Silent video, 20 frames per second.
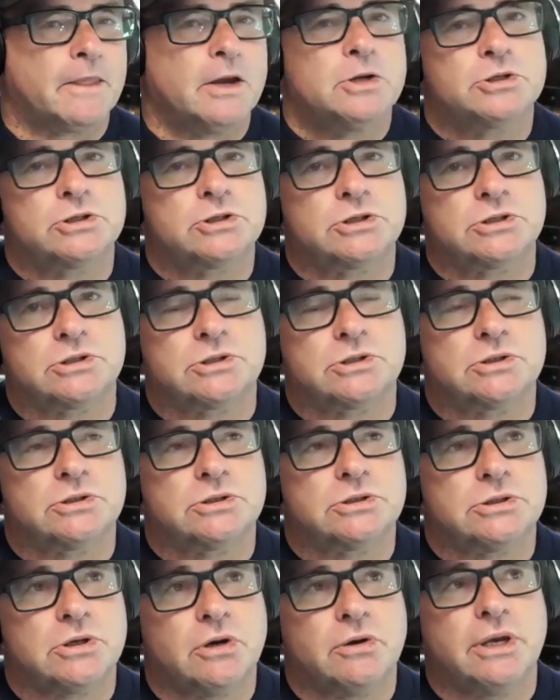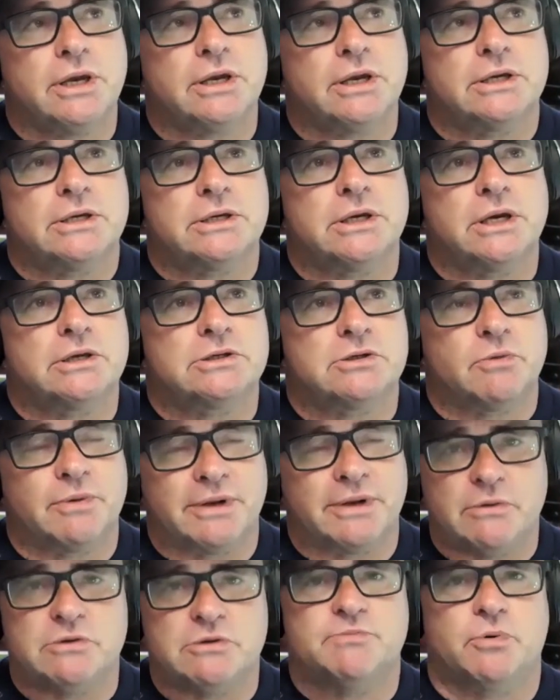So
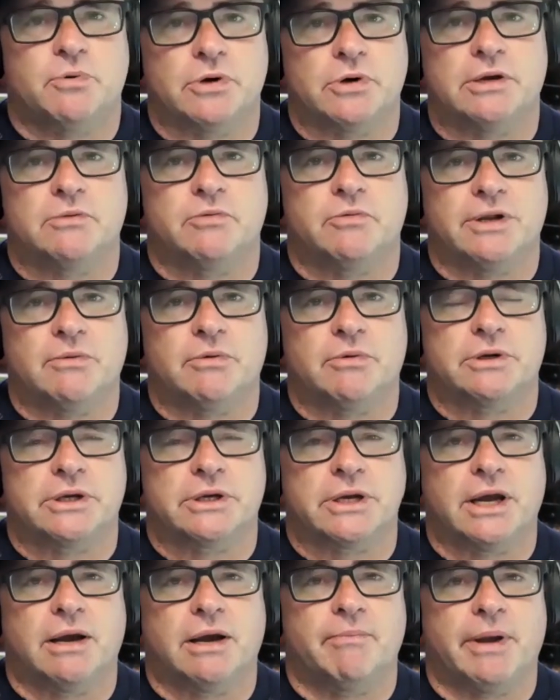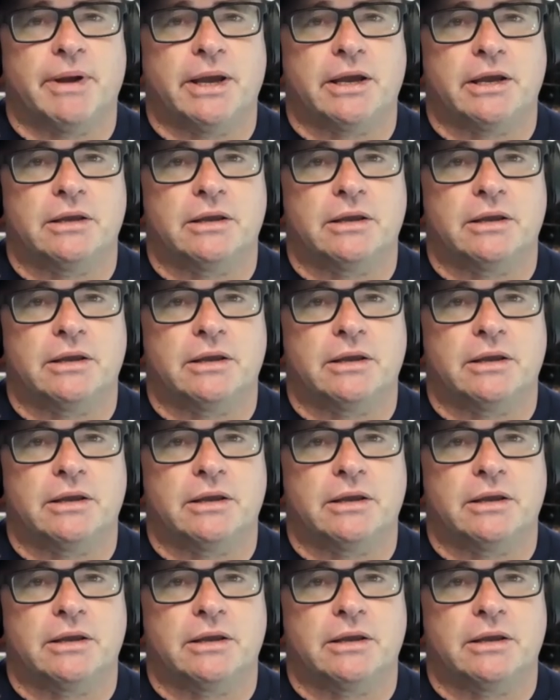when he was born, I really wanted to cut back,